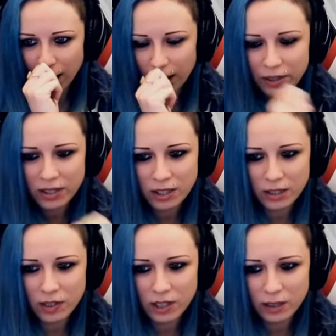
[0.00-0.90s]
I am still
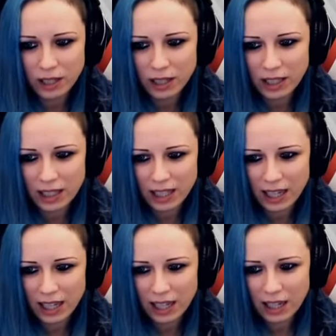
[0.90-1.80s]
queen.
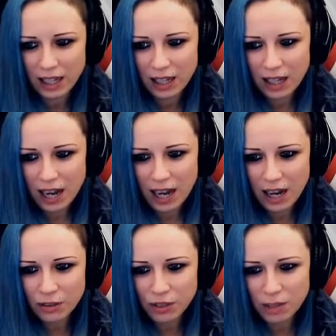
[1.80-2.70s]

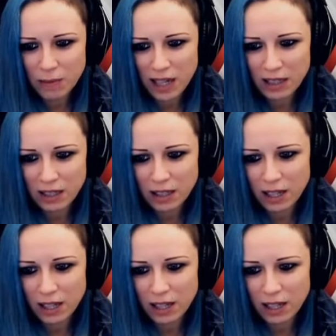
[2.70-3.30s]
How smart.